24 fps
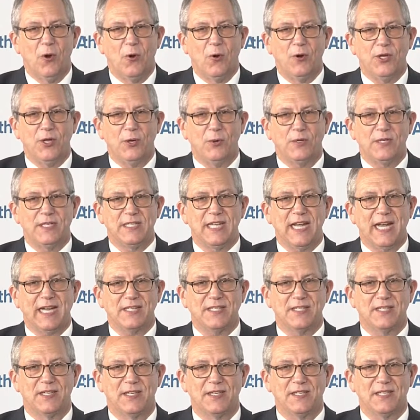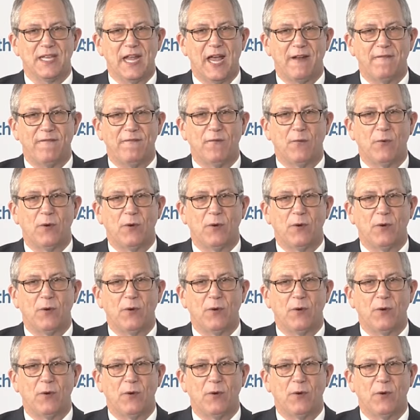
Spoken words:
or you can text us at